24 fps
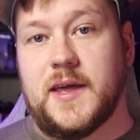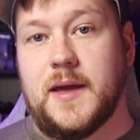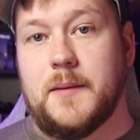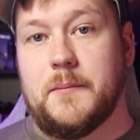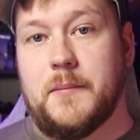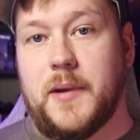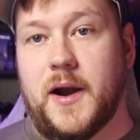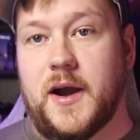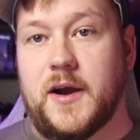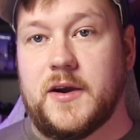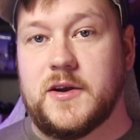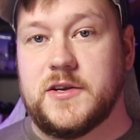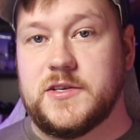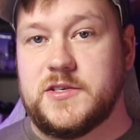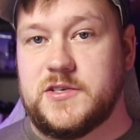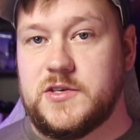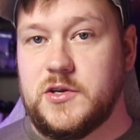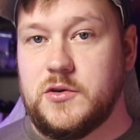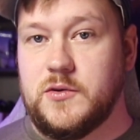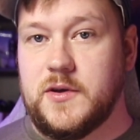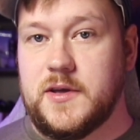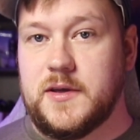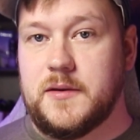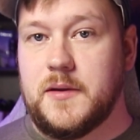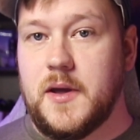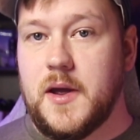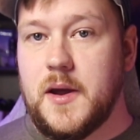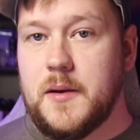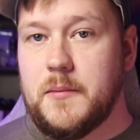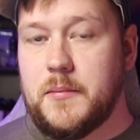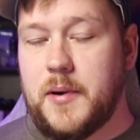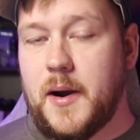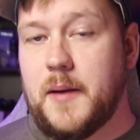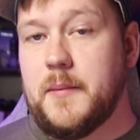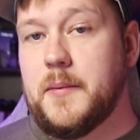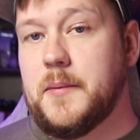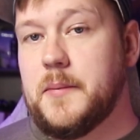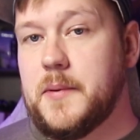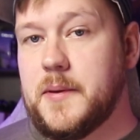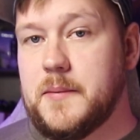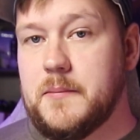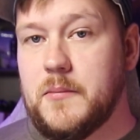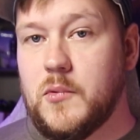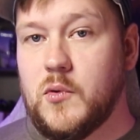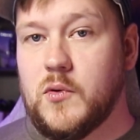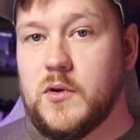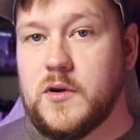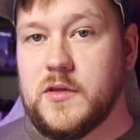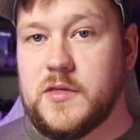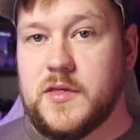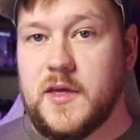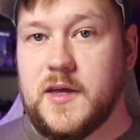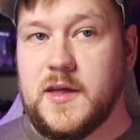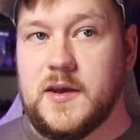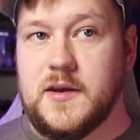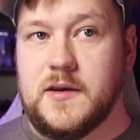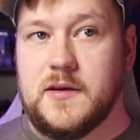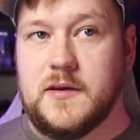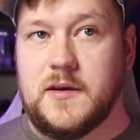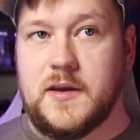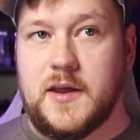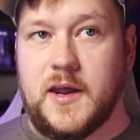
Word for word: Empire is doing, probably more than,